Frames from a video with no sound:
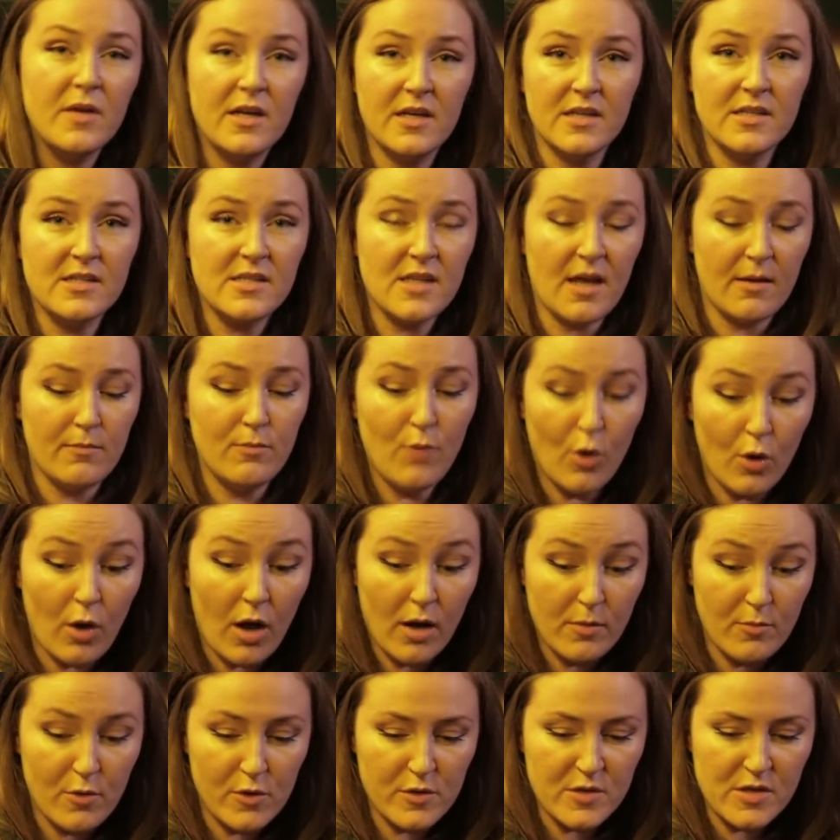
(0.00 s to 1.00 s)
because I
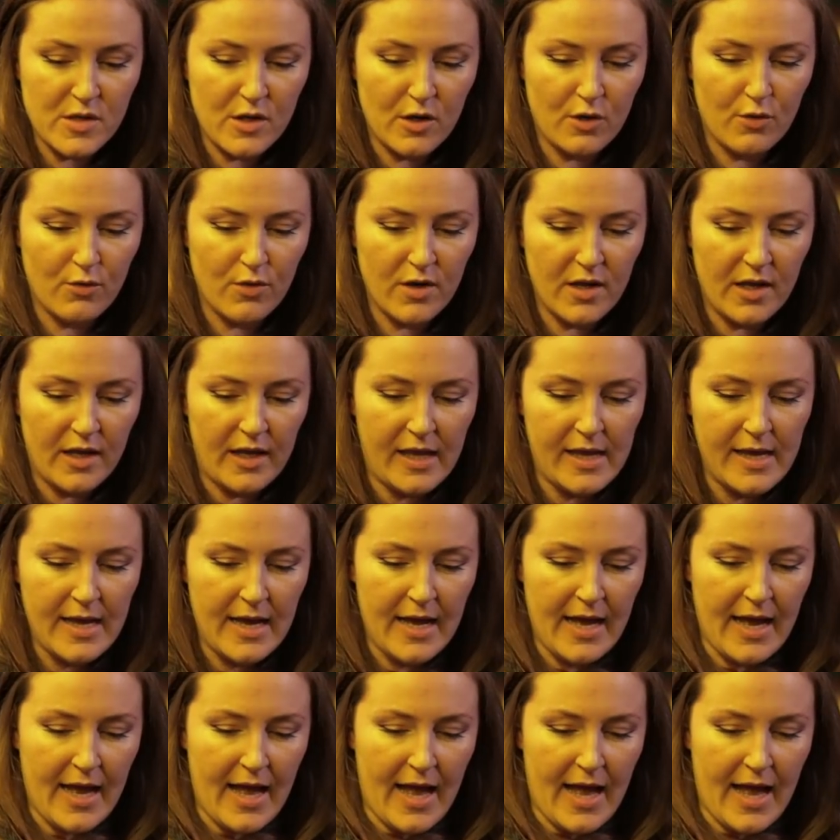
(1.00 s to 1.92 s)
mostly agree,